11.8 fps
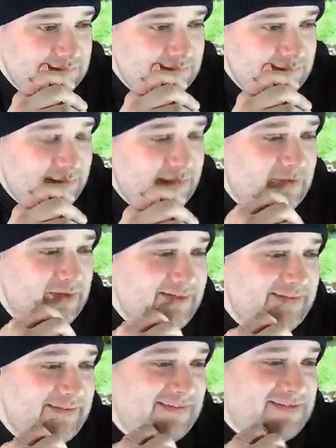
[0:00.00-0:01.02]

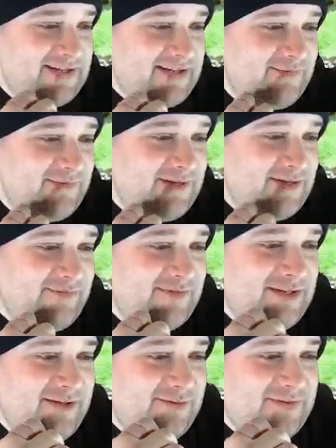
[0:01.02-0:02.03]
Pavilion says Jacob made a
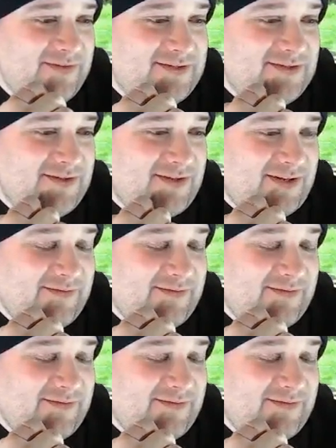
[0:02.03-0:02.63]
video with his shirt off,